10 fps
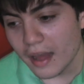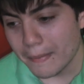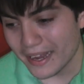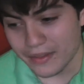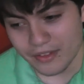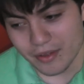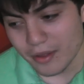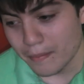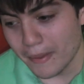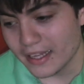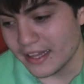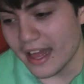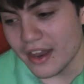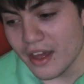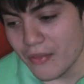Back
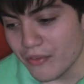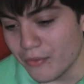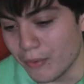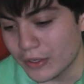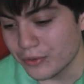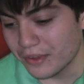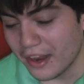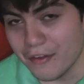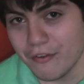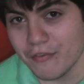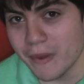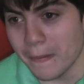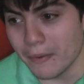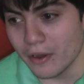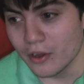then, the Beatles had a fifth
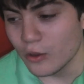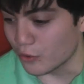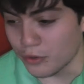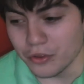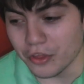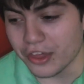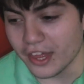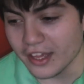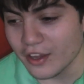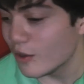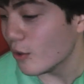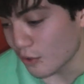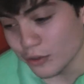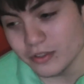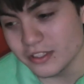member who couldn't sing, who
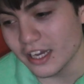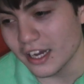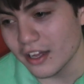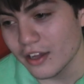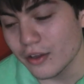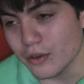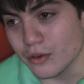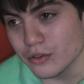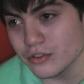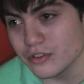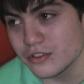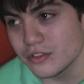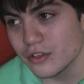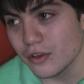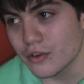couldn't dance, who
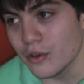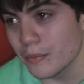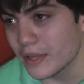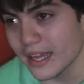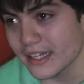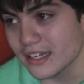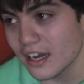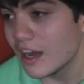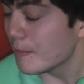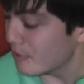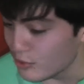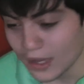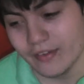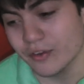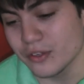couldn't play guitar, but knew
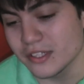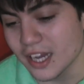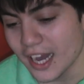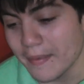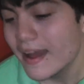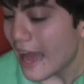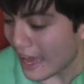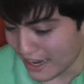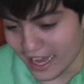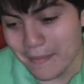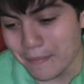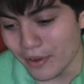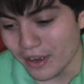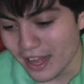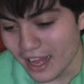how to have a good time. And
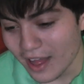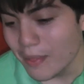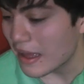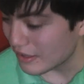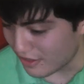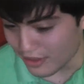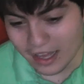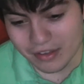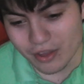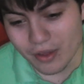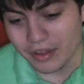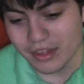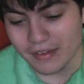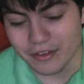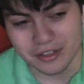Hamburg, that's no
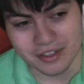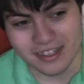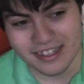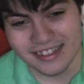exception.